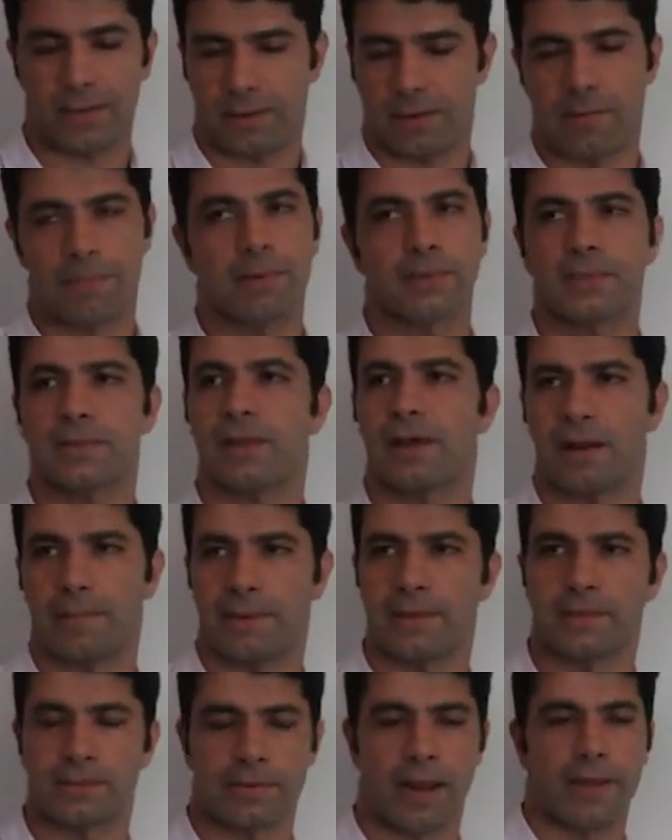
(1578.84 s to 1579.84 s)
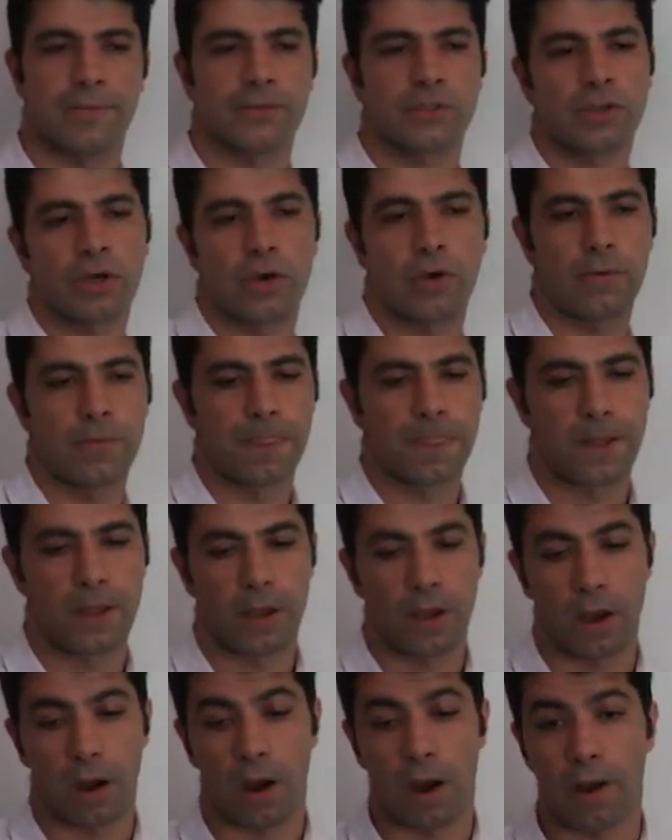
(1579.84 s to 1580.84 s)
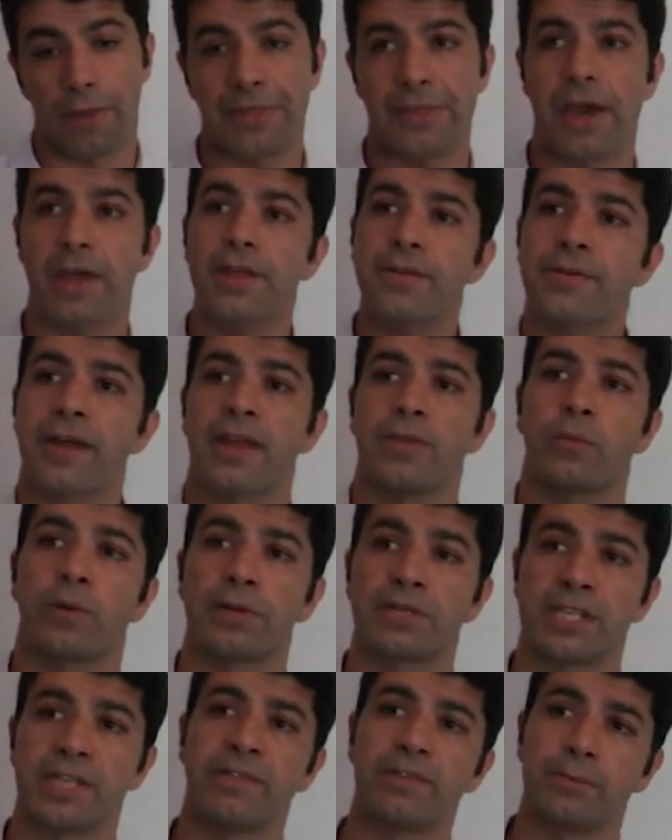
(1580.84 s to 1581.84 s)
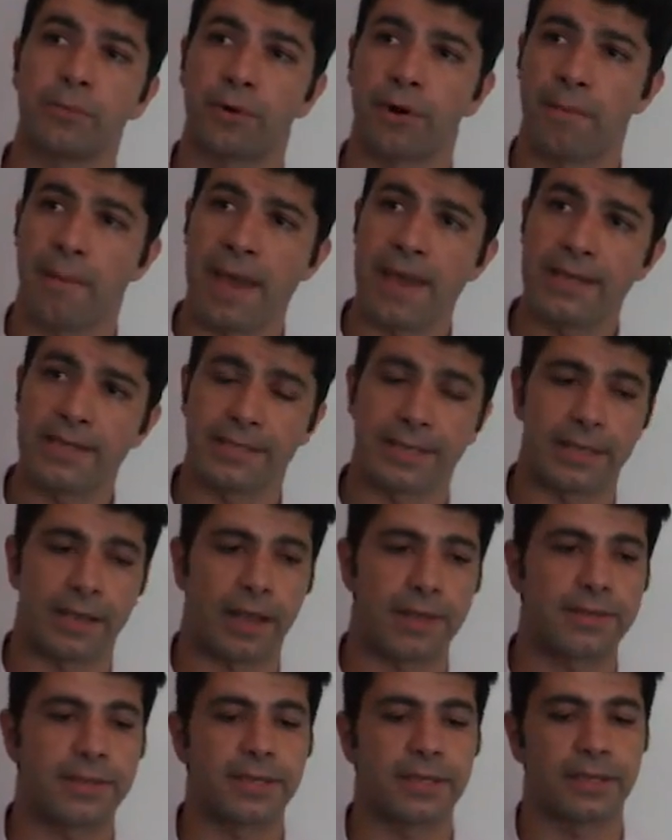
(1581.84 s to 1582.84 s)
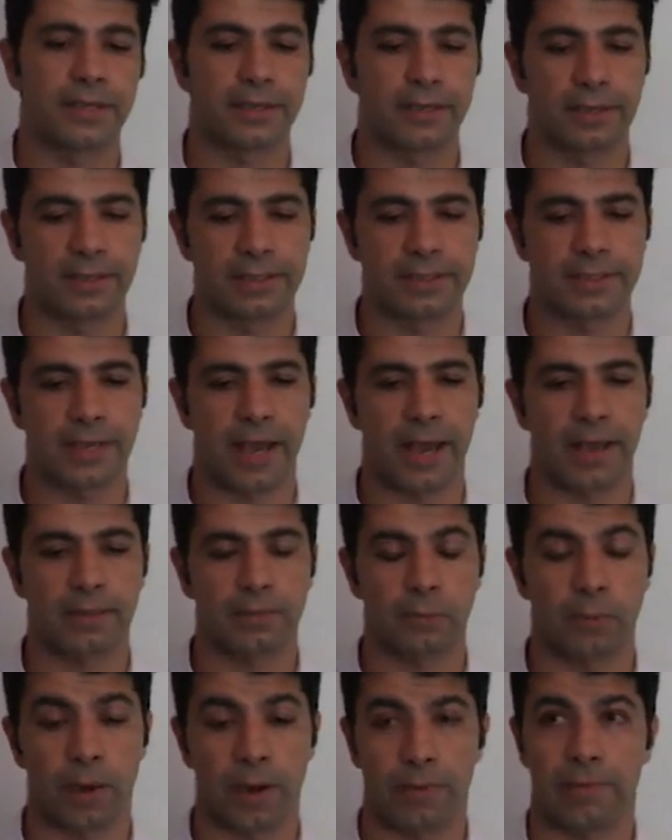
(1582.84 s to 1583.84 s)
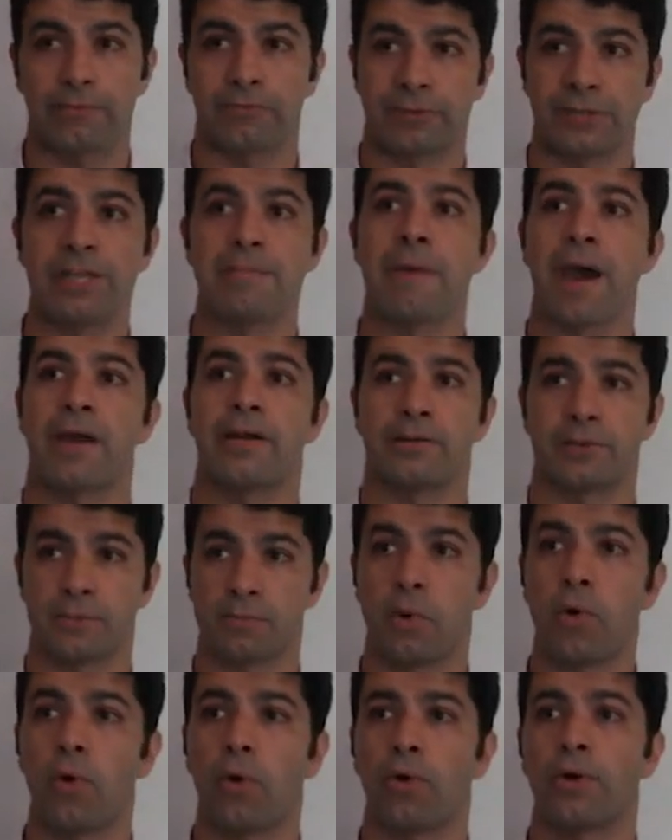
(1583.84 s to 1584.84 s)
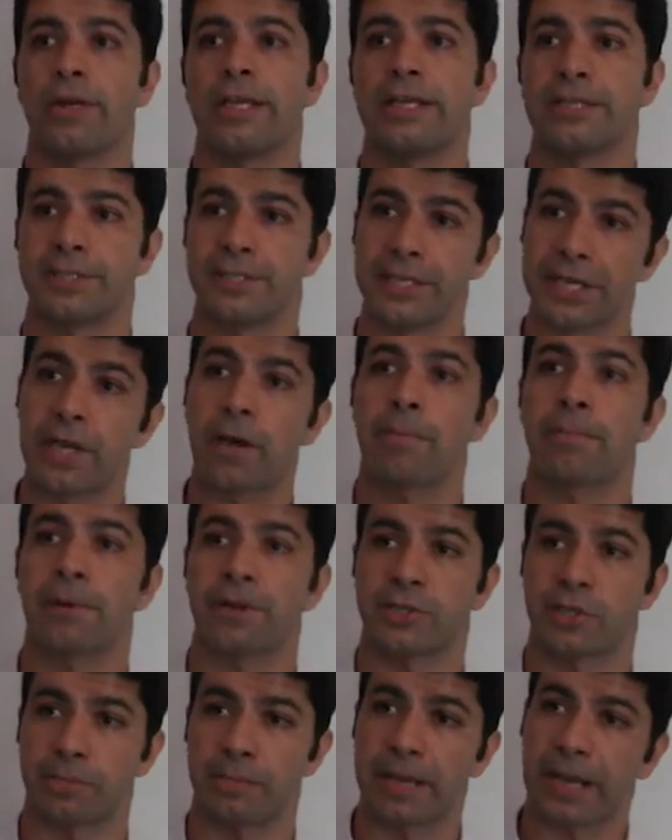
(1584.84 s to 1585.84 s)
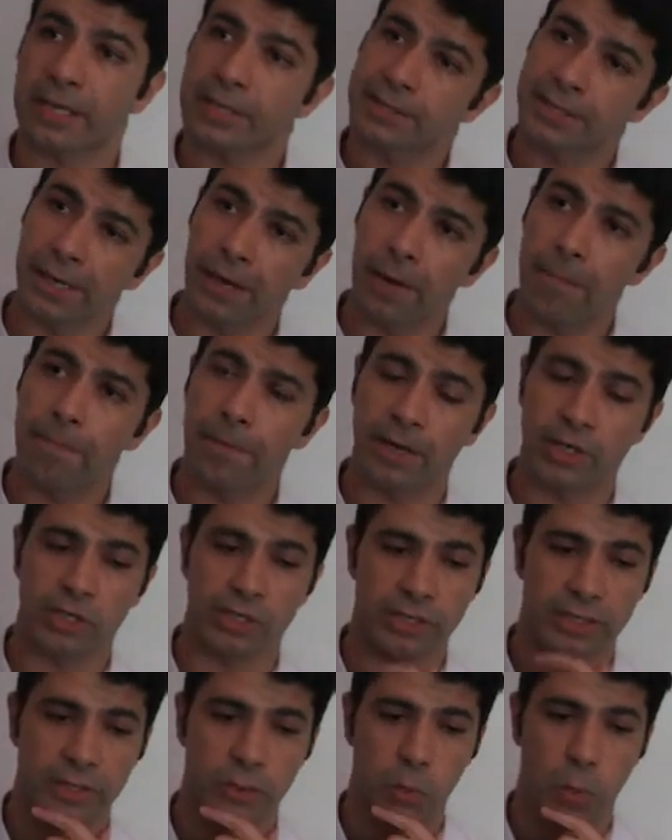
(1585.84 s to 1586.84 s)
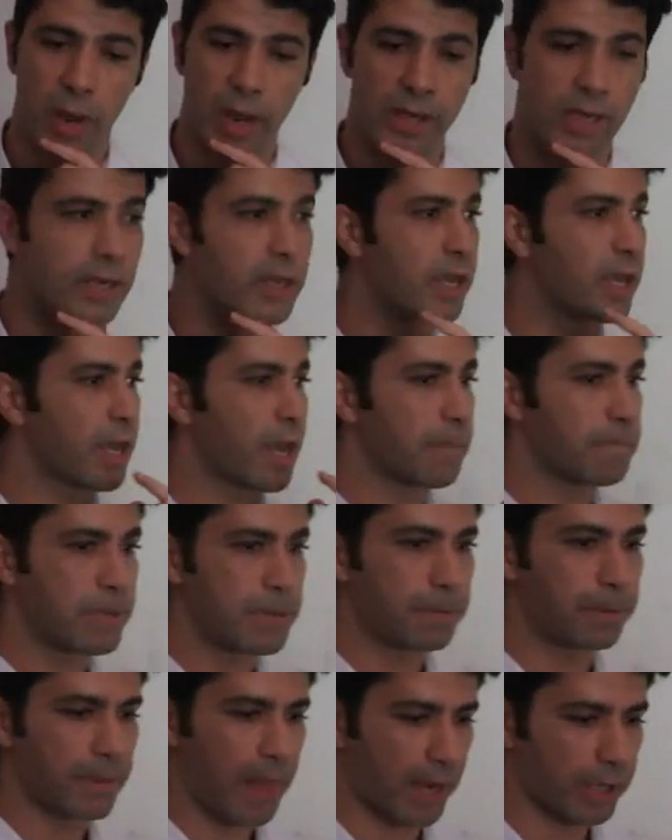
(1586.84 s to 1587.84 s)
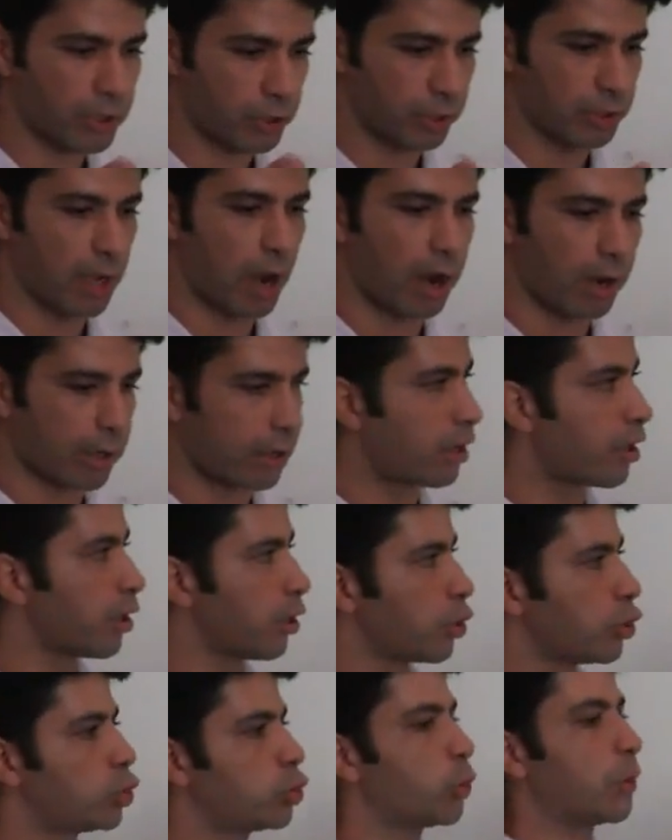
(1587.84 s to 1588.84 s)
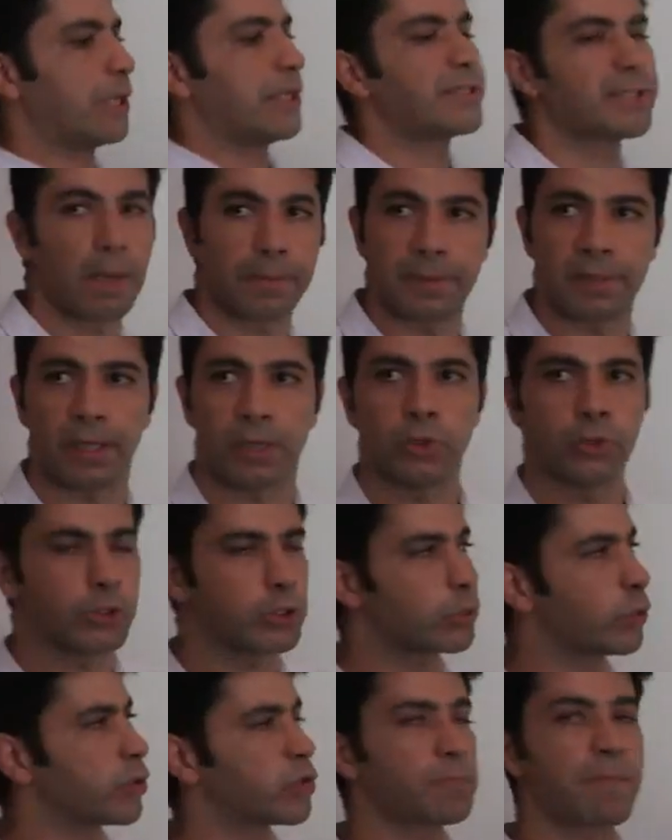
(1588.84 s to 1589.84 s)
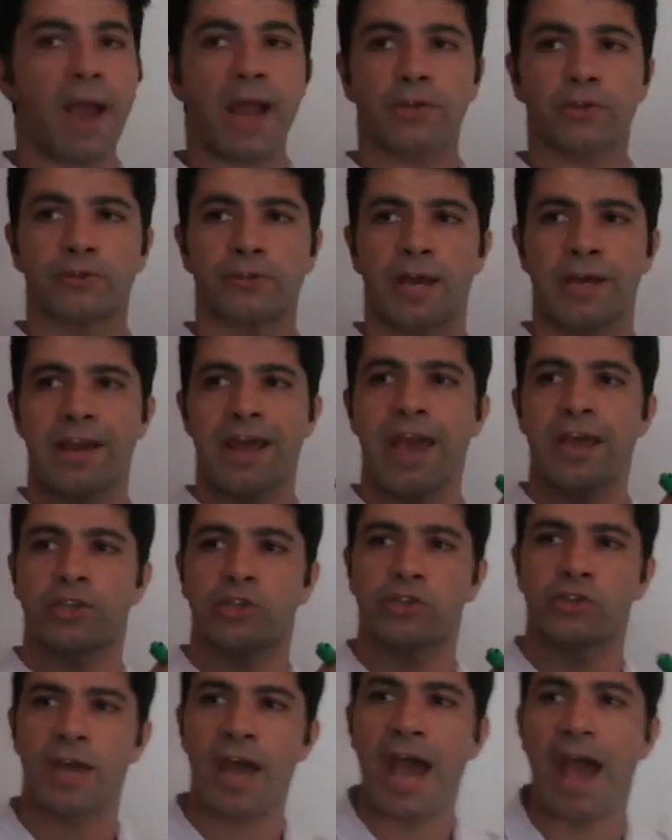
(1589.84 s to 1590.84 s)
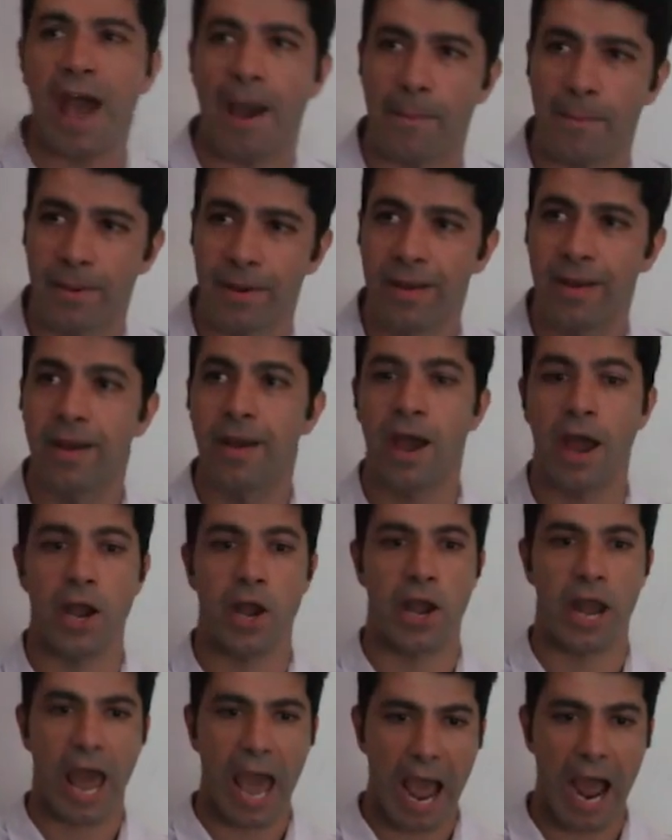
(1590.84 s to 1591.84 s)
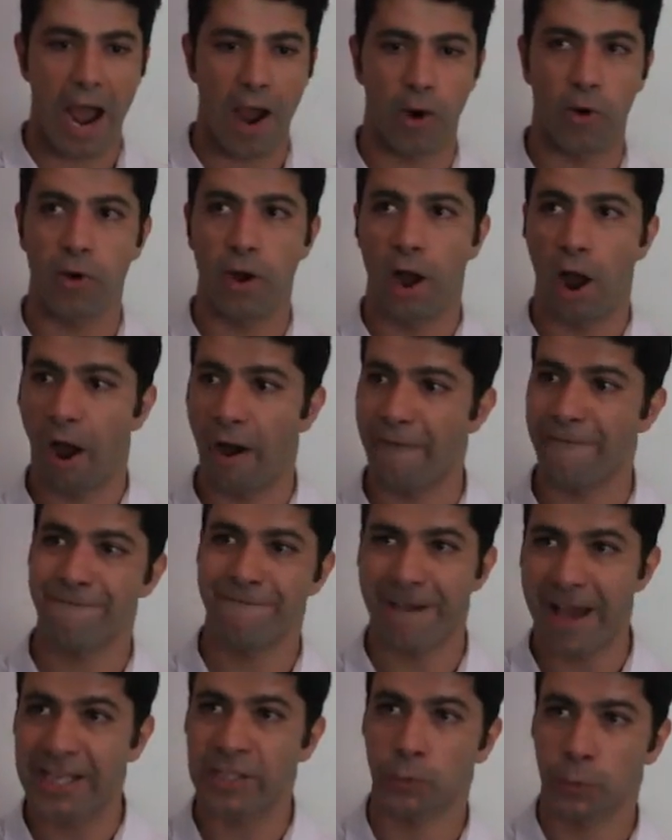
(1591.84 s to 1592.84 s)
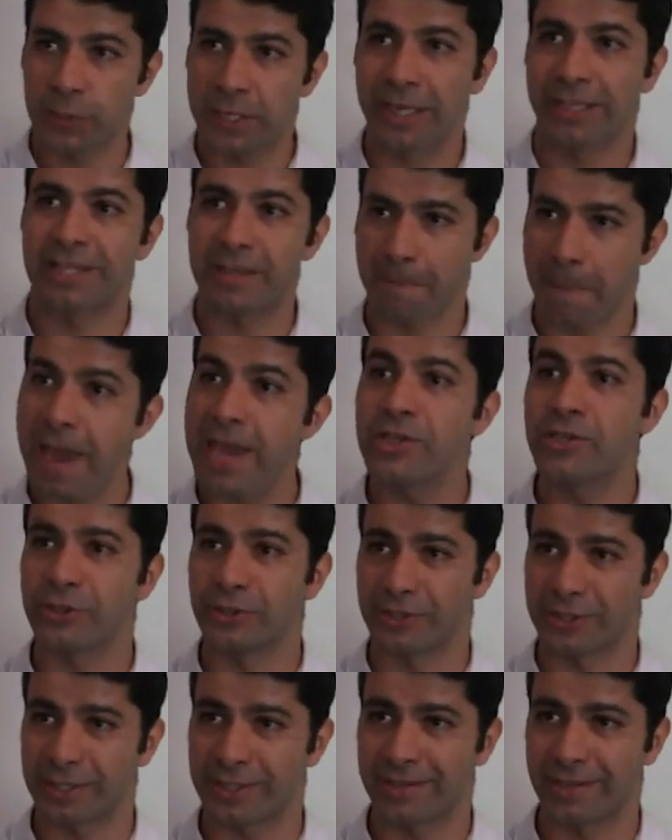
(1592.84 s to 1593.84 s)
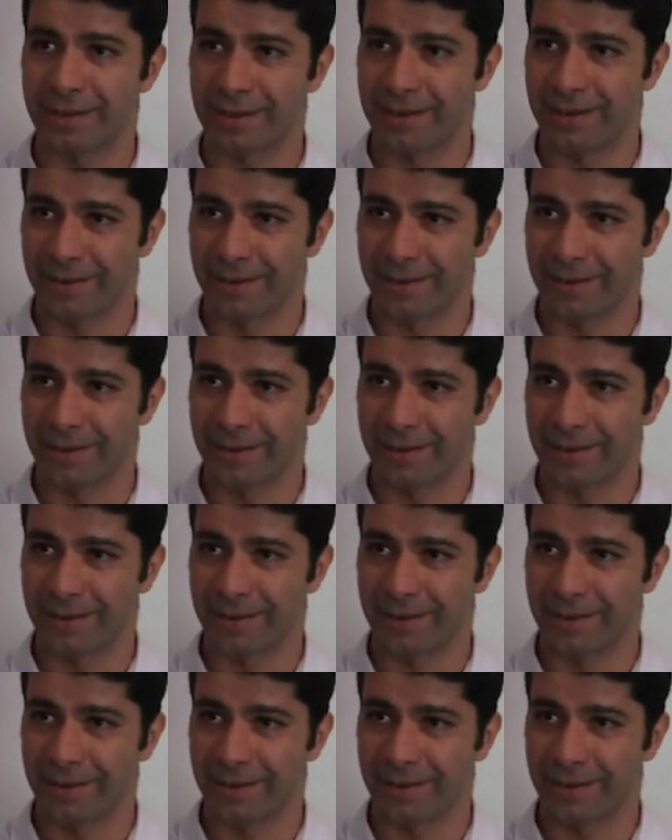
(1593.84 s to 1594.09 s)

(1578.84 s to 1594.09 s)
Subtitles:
You can compress a lot of pages, right? So on the other hand, what is even more amazing, I think, is that what really matters more is decompression, because decompression is when people actually are doing something. Like you switch back to that Edge tab, and now how fast we get the pages.